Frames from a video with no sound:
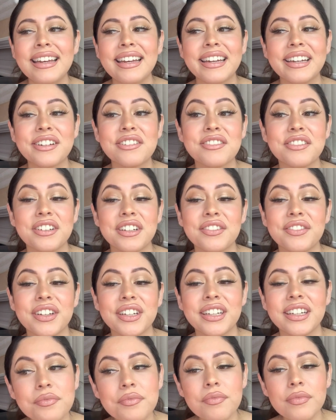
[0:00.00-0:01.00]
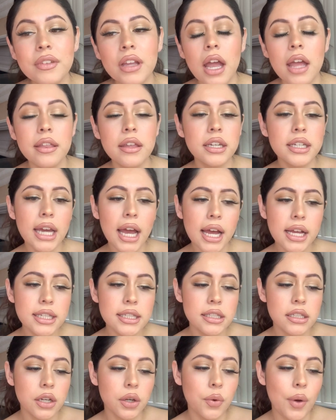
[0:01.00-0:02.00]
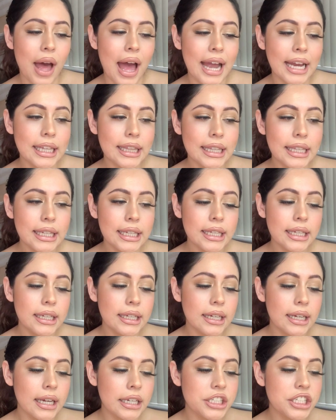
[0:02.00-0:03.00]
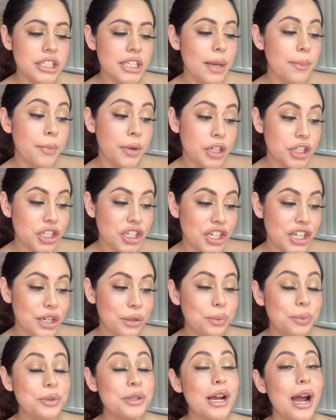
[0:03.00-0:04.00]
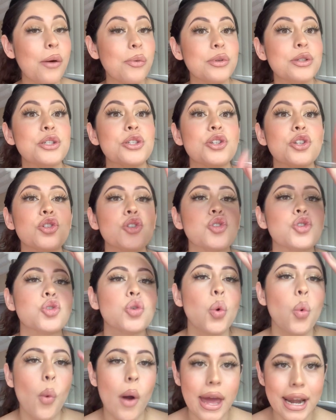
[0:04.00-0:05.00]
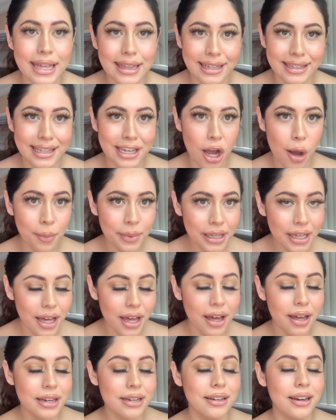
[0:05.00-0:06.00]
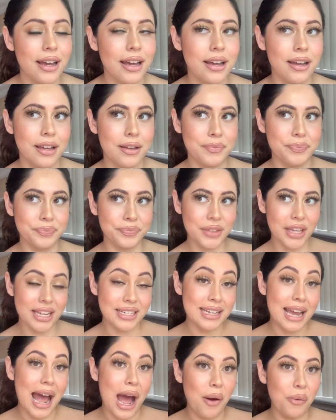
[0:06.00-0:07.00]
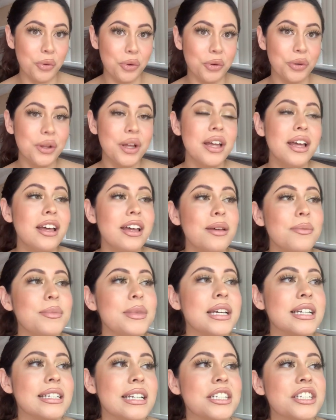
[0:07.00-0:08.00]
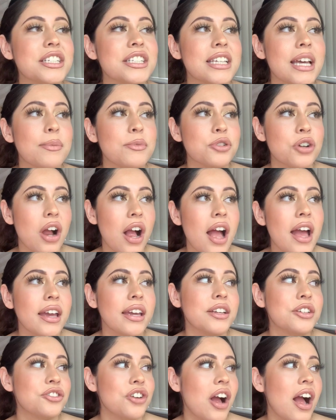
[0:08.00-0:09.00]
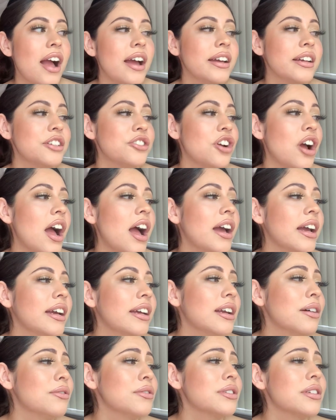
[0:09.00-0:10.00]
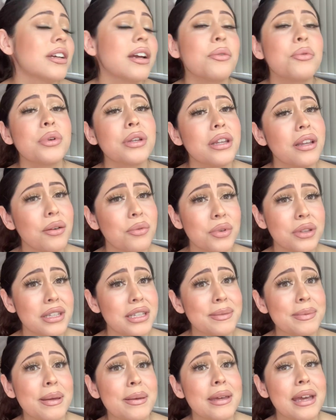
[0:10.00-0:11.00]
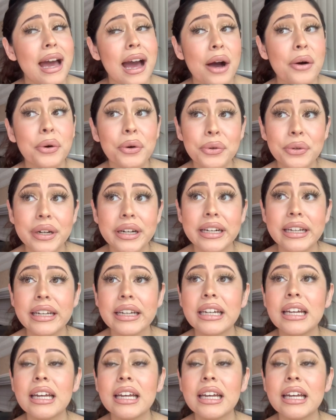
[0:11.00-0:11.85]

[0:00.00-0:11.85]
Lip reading: It was pretty funny. And then yeah, so I think I just kept pushing, and I was sweating. Like they got me a towel because I just kept trying, and I was like, I want this baby out already.